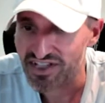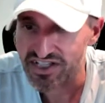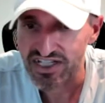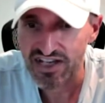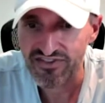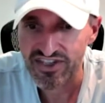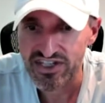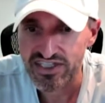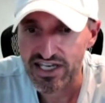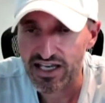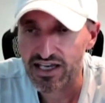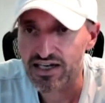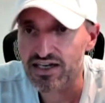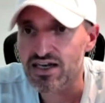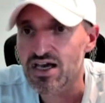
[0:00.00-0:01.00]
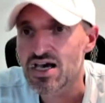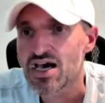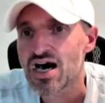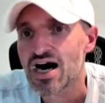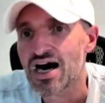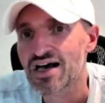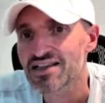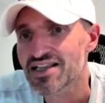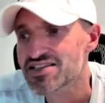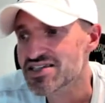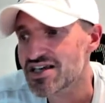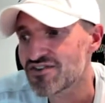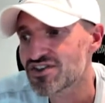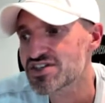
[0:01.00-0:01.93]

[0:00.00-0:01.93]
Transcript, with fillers: Let's see if this thing can uh, let's see if